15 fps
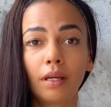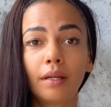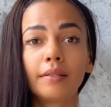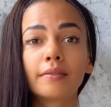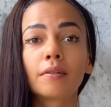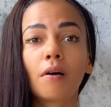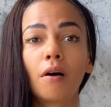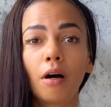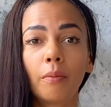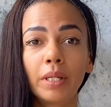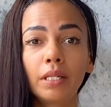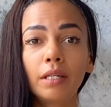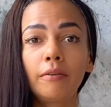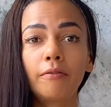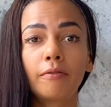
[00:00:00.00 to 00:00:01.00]
It's
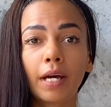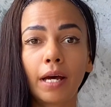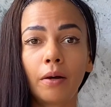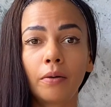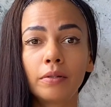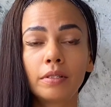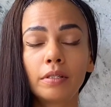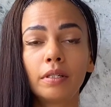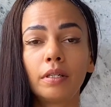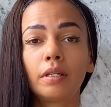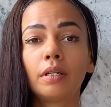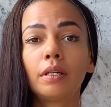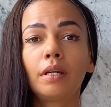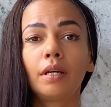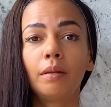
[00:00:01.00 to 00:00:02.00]
commonly found
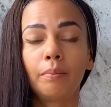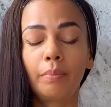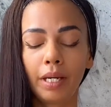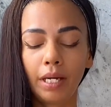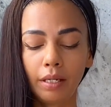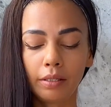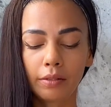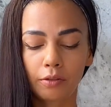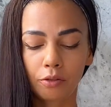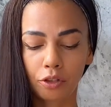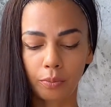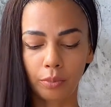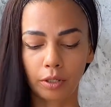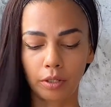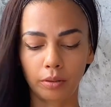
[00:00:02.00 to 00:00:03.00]
in paint
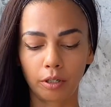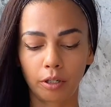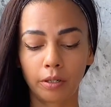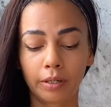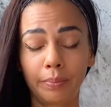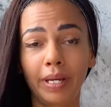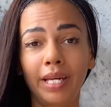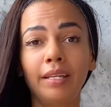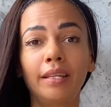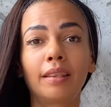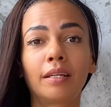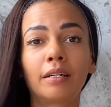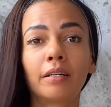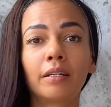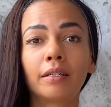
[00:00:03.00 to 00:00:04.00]
stripper, or paint
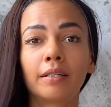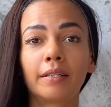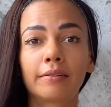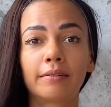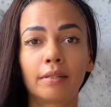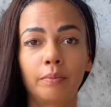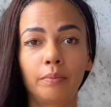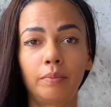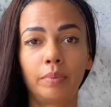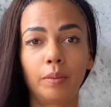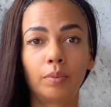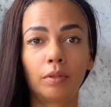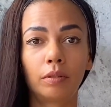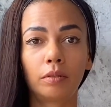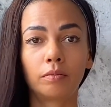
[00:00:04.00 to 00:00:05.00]
thinner, as some
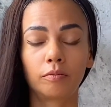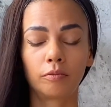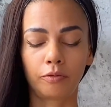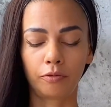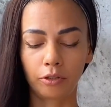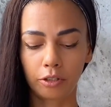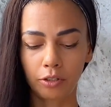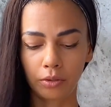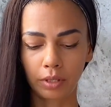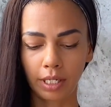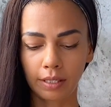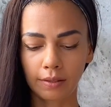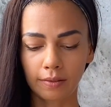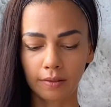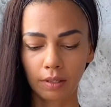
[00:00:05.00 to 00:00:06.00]
people refer to it
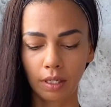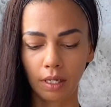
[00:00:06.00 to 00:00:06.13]
as.